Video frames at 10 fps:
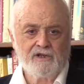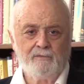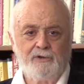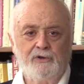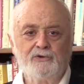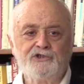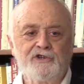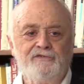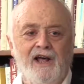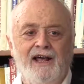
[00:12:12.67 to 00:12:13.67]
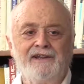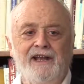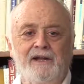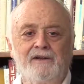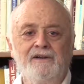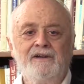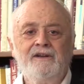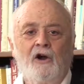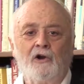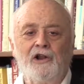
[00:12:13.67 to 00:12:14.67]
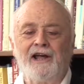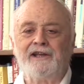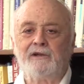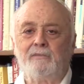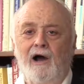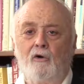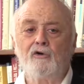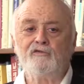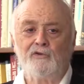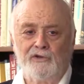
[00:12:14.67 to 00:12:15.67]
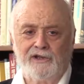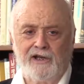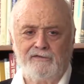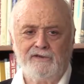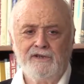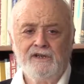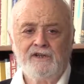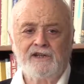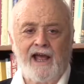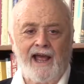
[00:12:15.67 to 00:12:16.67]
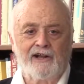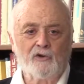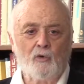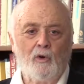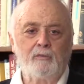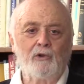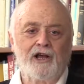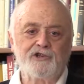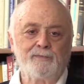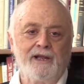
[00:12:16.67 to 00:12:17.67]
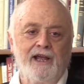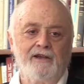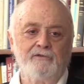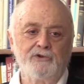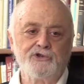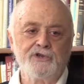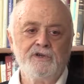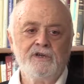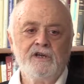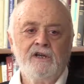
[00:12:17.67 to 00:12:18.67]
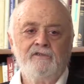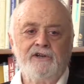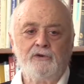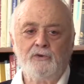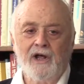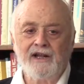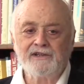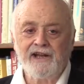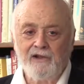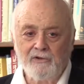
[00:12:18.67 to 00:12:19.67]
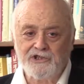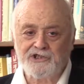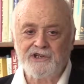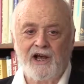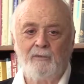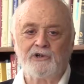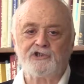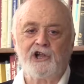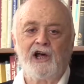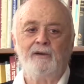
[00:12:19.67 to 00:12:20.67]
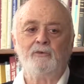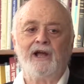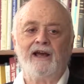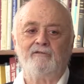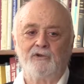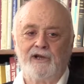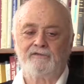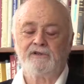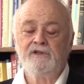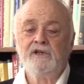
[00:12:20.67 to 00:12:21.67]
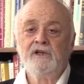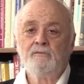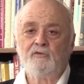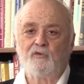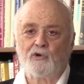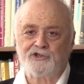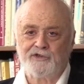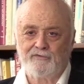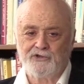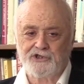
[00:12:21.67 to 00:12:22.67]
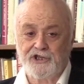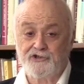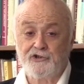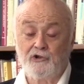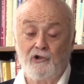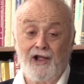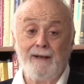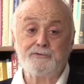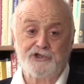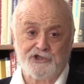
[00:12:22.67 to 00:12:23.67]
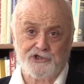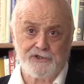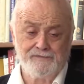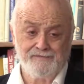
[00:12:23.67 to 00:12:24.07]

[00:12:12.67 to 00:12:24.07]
Computers are not yet powerful enough to handle whiplash behaviors. They do not tell us how much time we have left before civilization collapses.